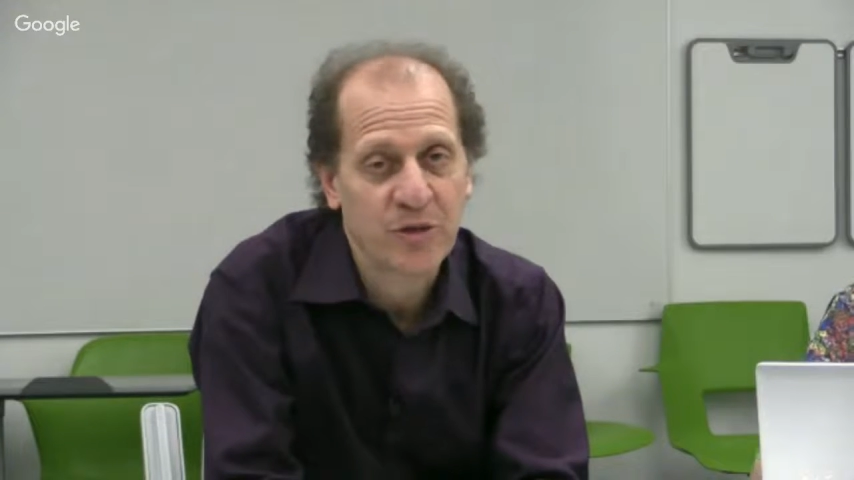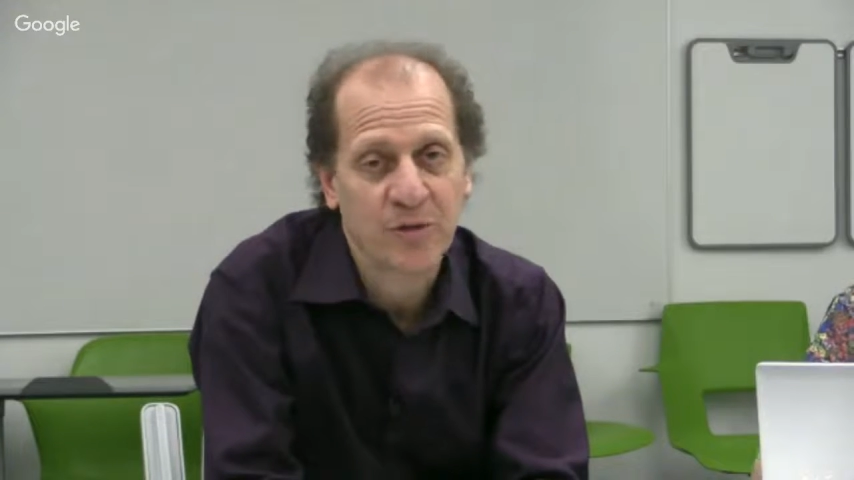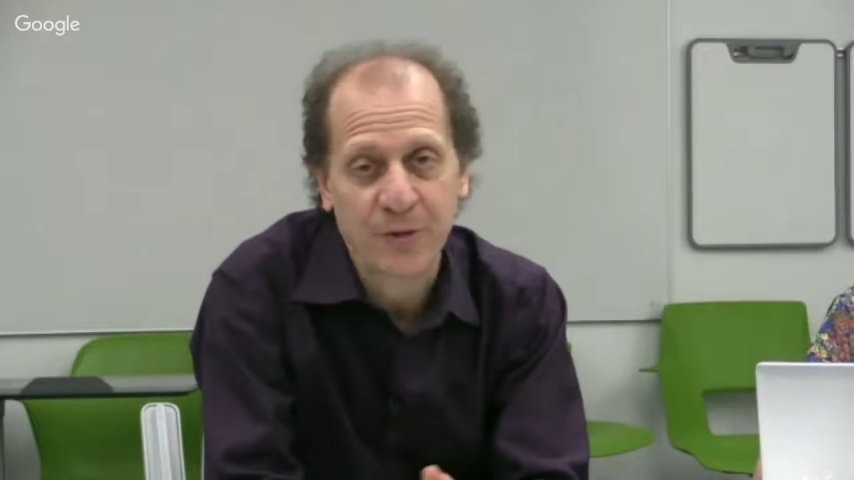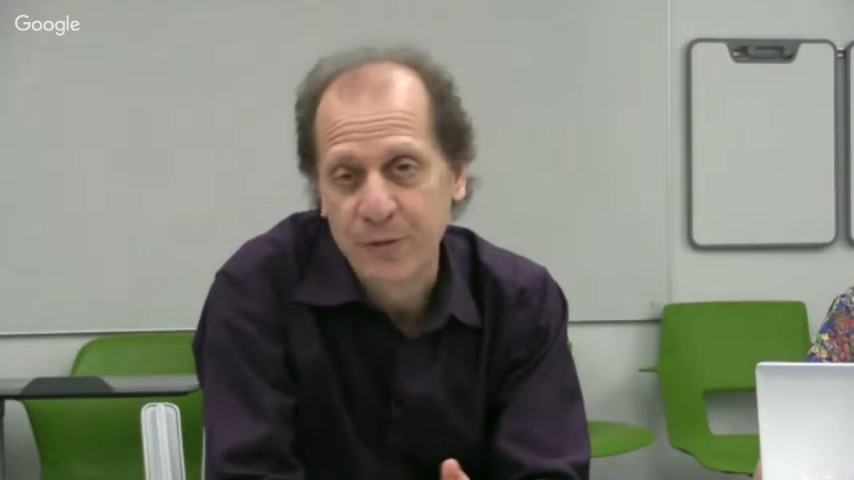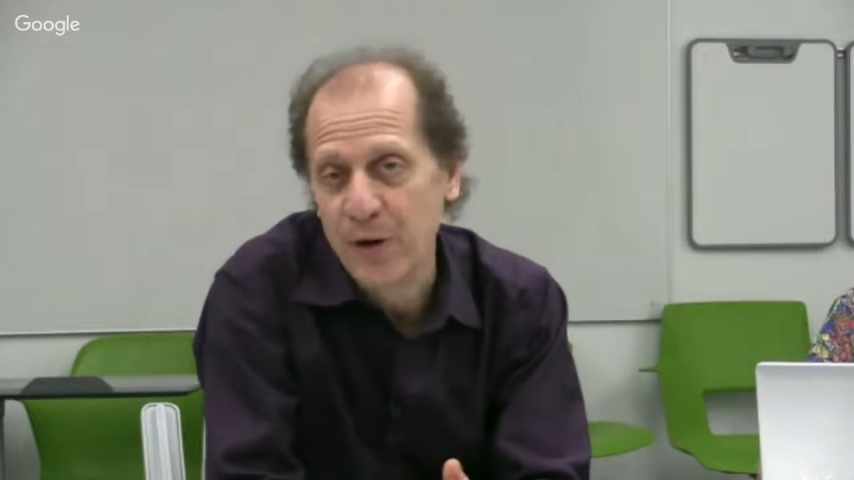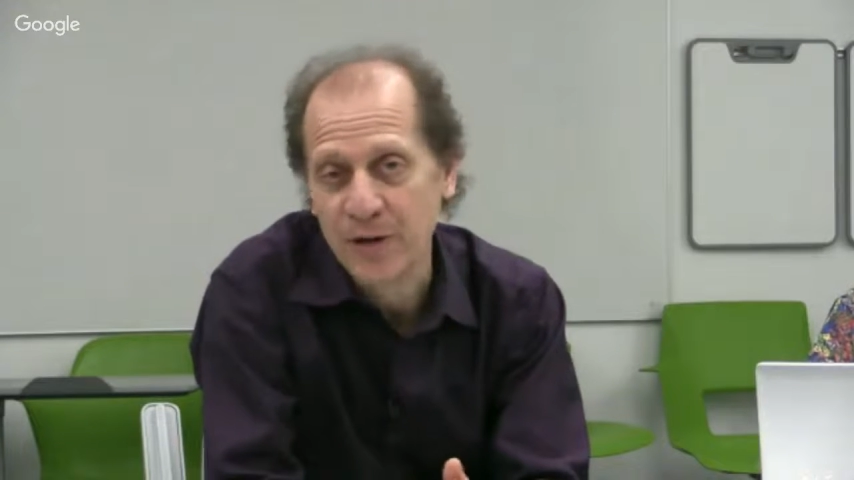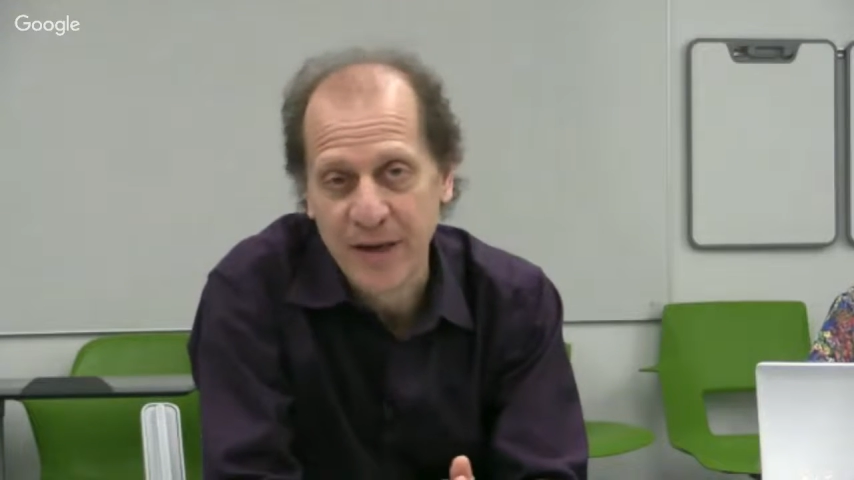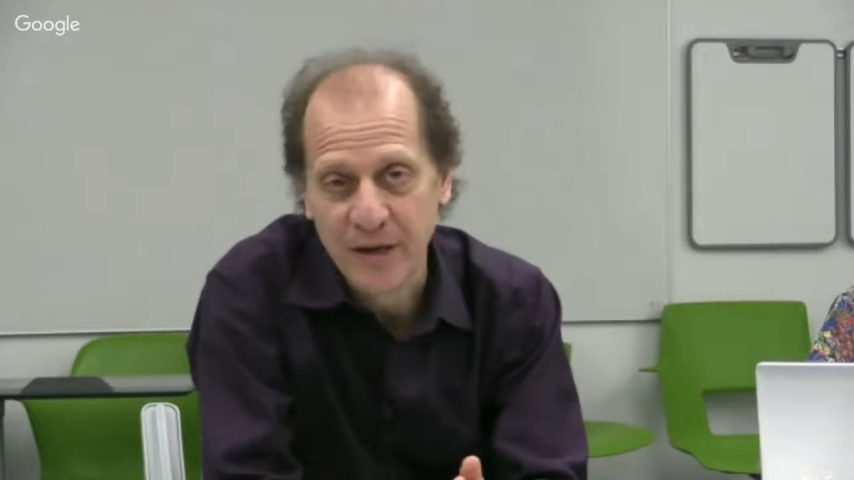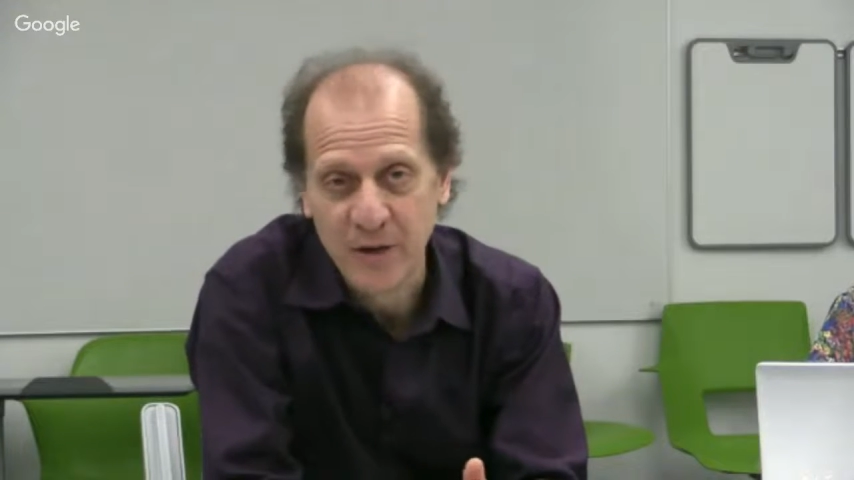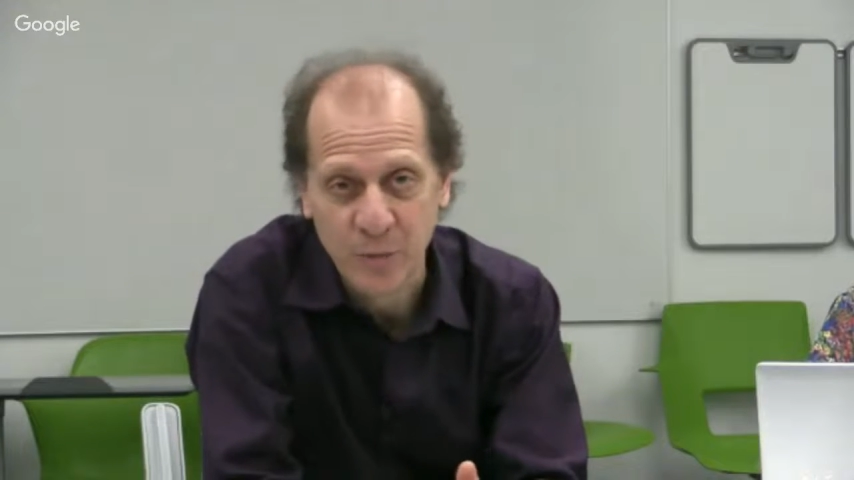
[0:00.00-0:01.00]
is if you fall
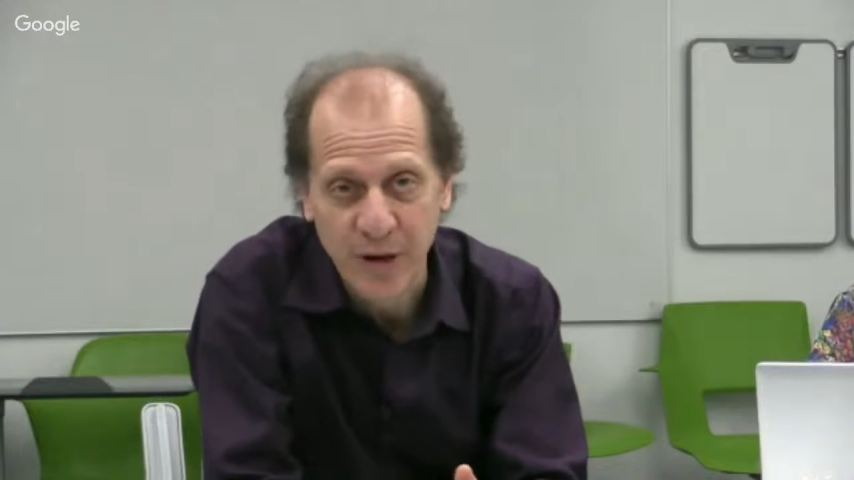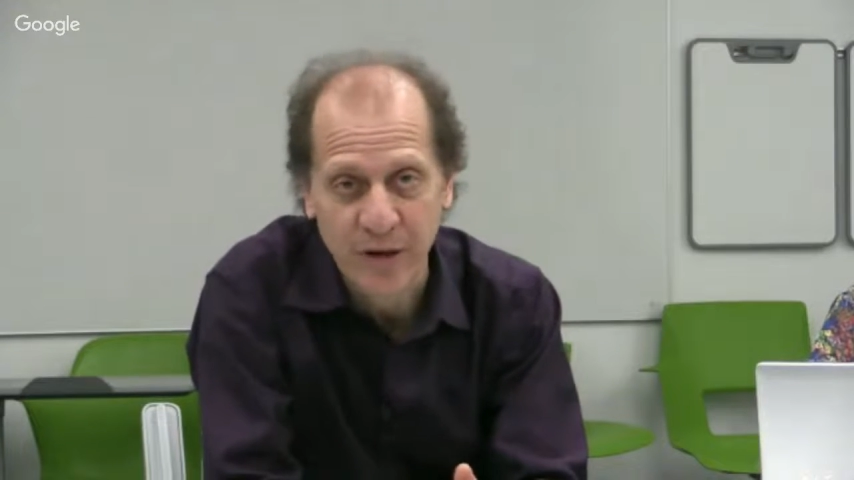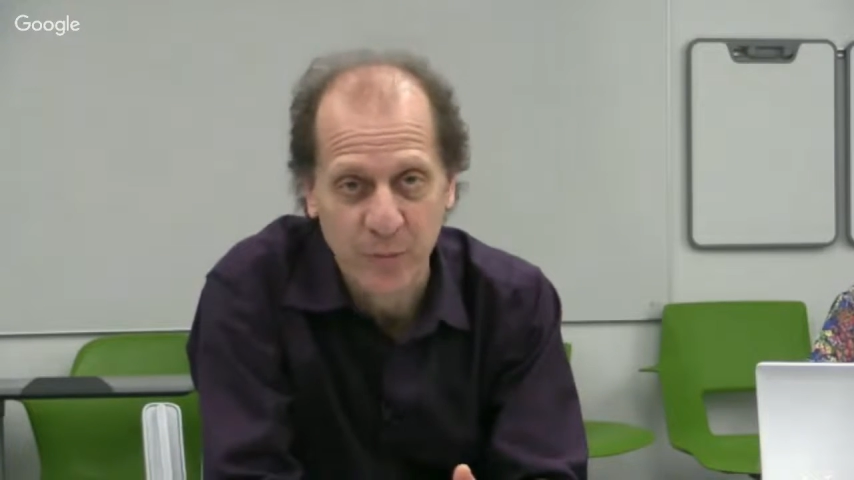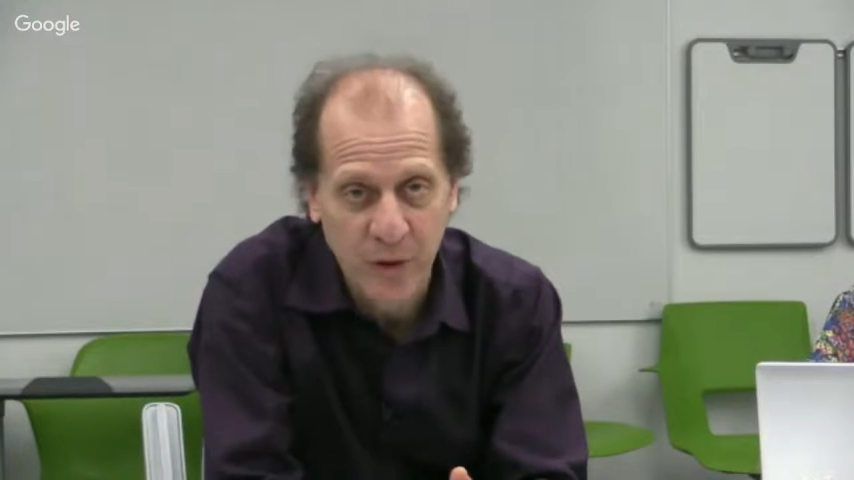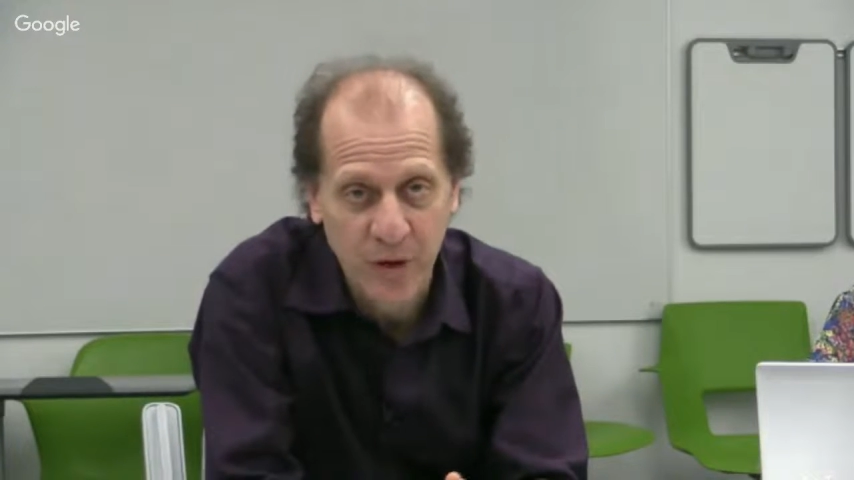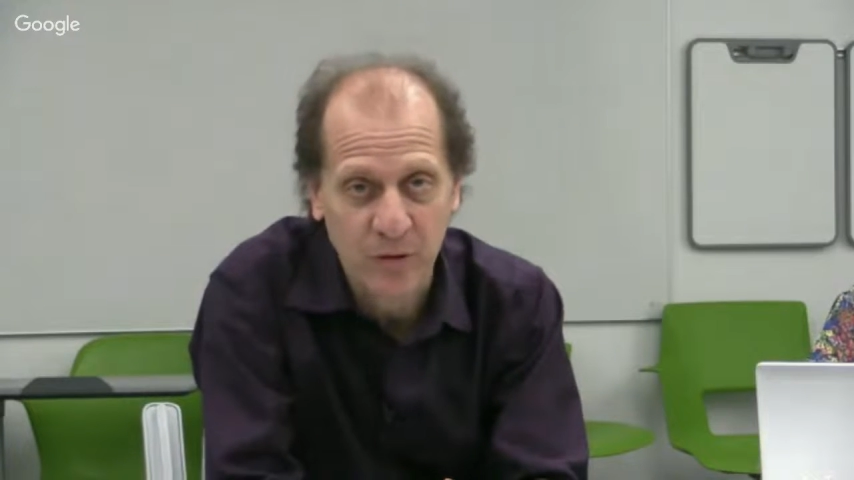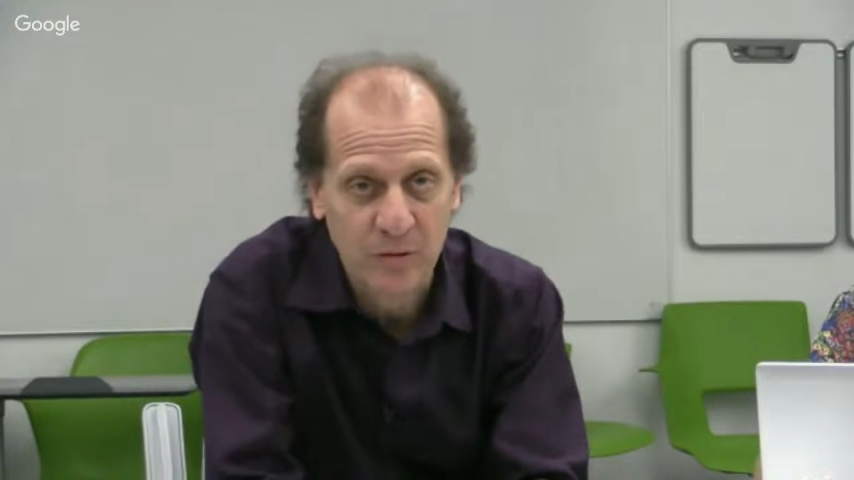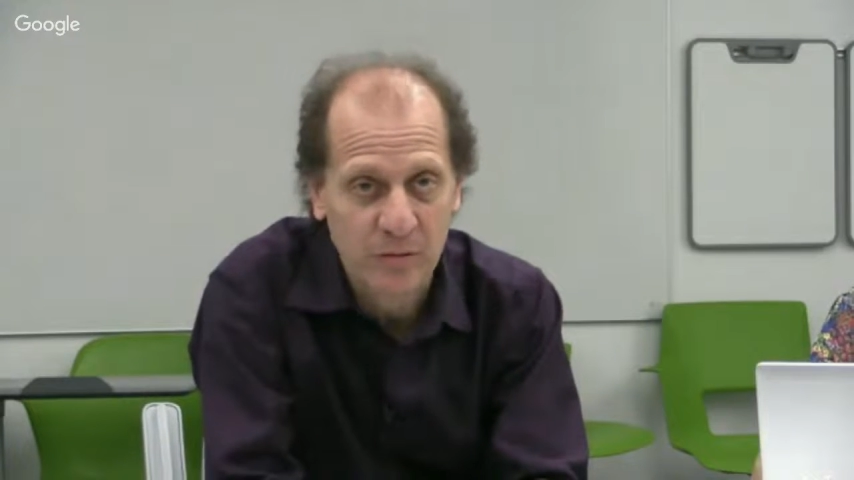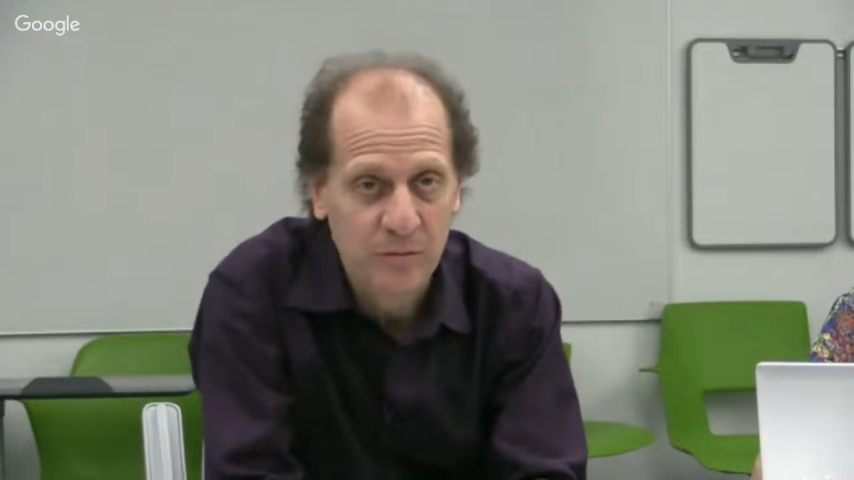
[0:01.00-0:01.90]
down and you break a bone